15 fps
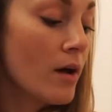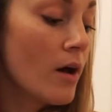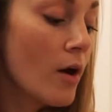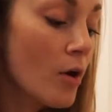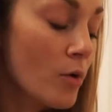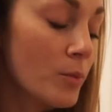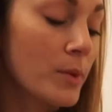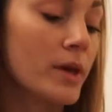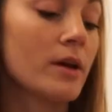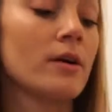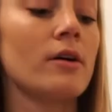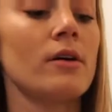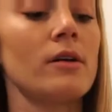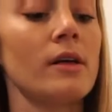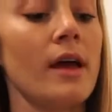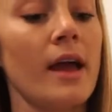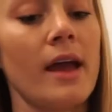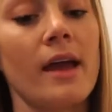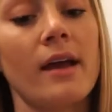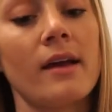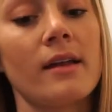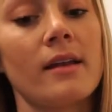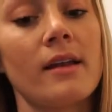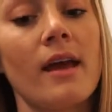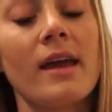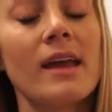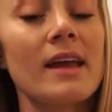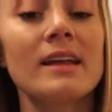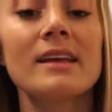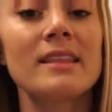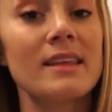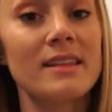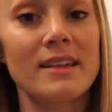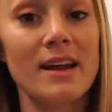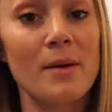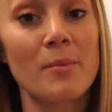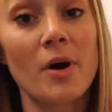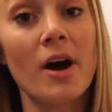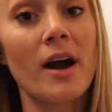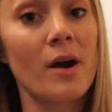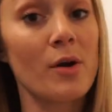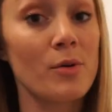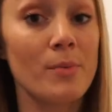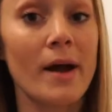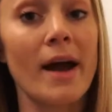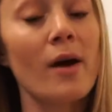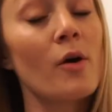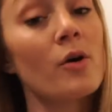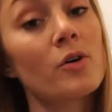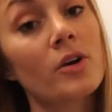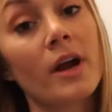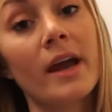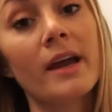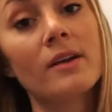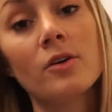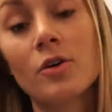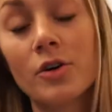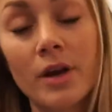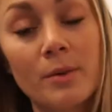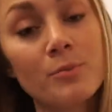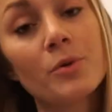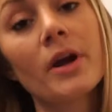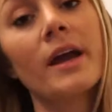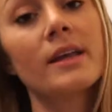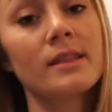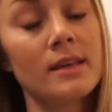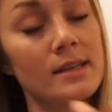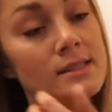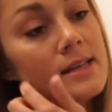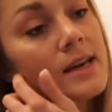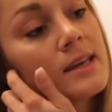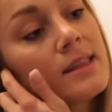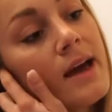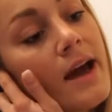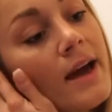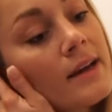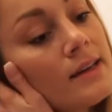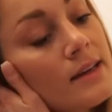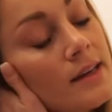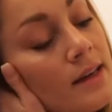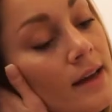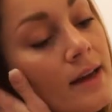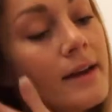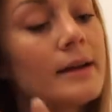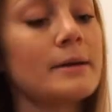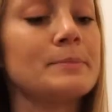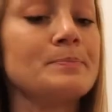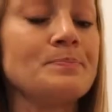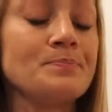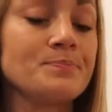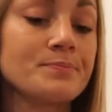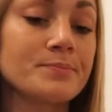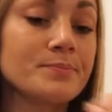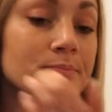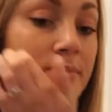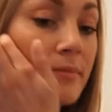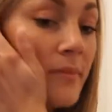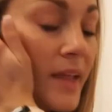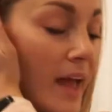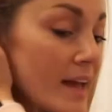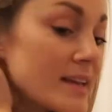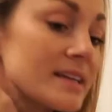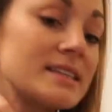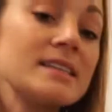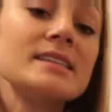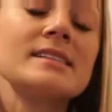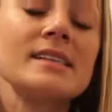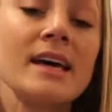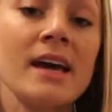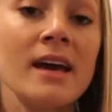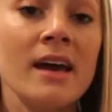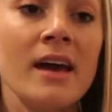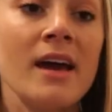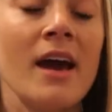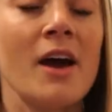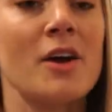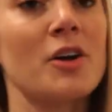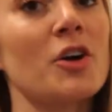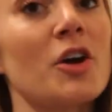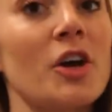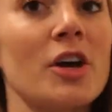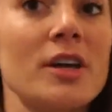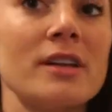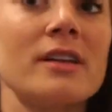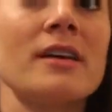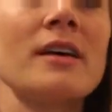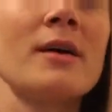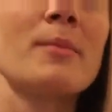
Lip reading: oatmeal, and anything that I bought, I would buy whole grain bread, things like that. And it is good